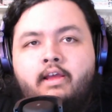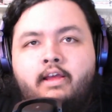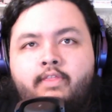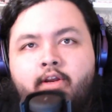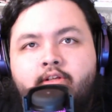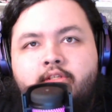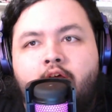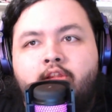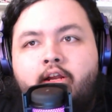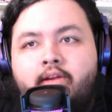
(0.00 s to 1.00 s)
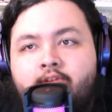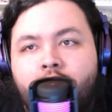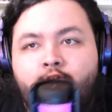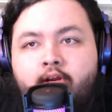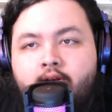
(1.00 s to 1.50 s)
There's a lot of
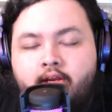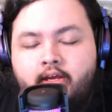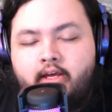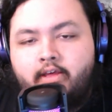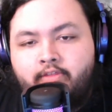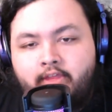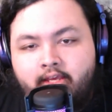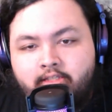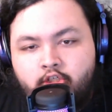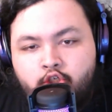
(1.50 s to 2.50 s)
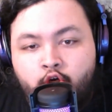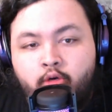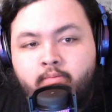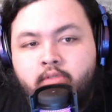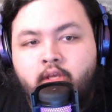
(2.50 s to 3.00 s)
different things in
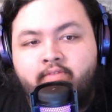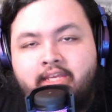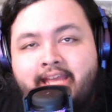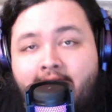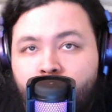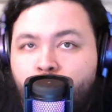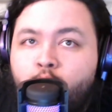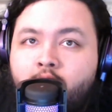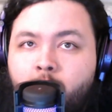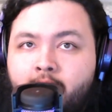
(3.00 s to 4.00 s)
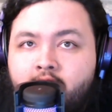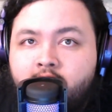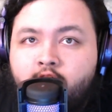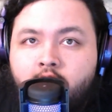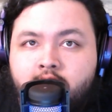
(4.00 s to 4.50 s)
terms of the category of repetitive
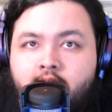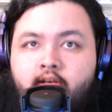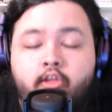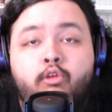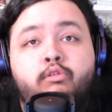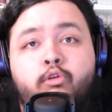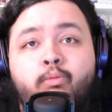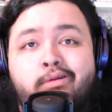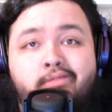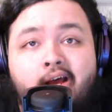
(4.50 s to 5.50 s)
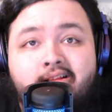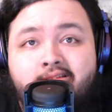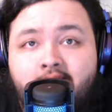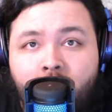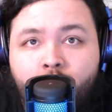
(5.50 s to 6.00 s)
content. YouTube will not
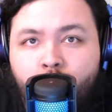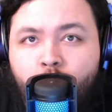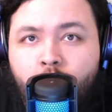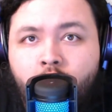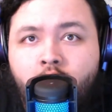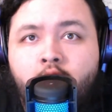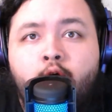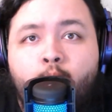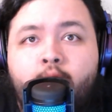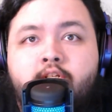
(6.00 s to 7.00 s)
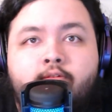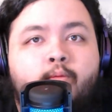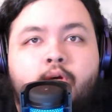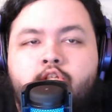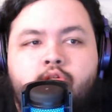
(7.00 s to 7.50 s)
tell you which
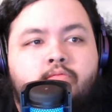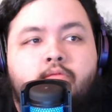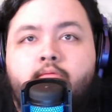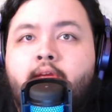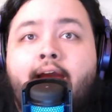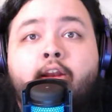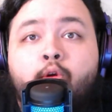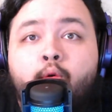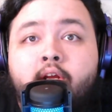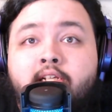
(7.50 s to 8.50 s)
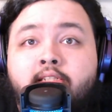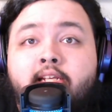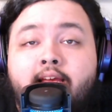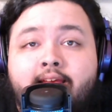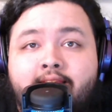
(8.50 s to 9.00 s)
category
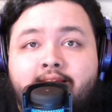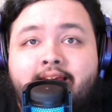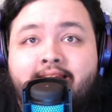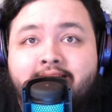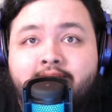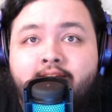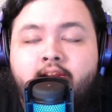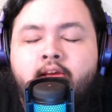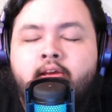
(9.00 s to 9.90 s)
it is in.